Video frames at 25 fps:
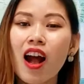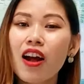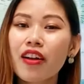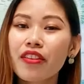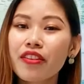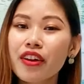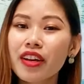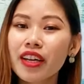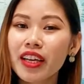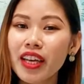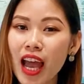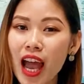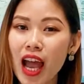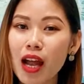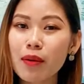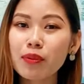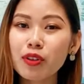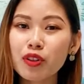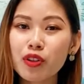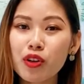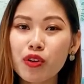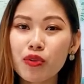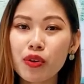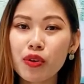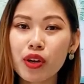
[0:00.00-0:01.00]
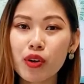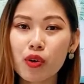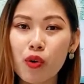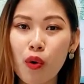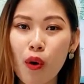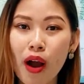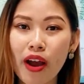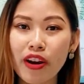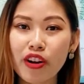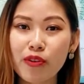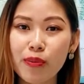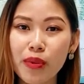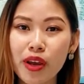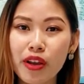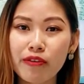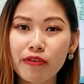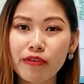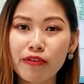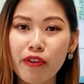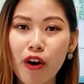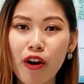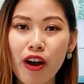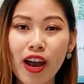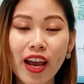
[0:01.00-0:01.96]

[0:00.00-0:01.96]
The capital requirement for